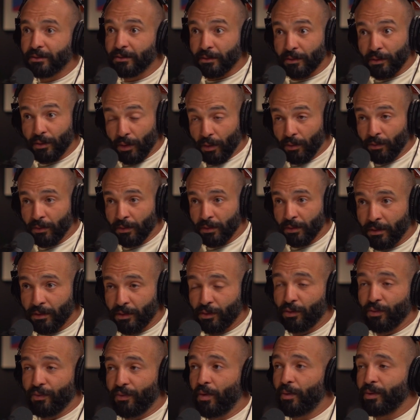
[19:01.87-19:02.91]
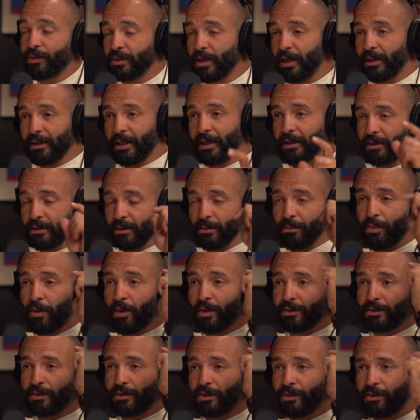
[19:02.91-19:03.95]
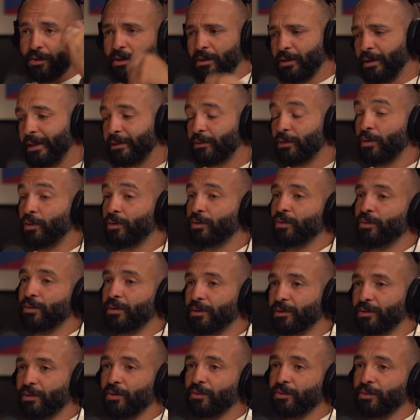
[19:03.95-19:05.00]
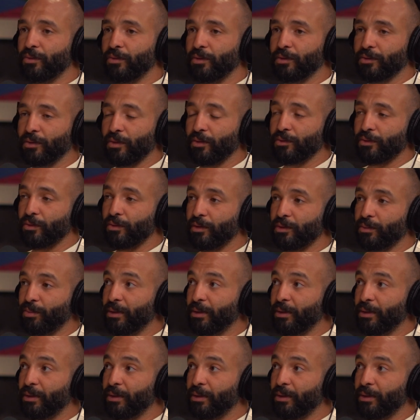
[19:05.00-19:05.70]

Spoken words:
You know? You've always got that imposter in you, like, don't do this, don't do this, don't do this.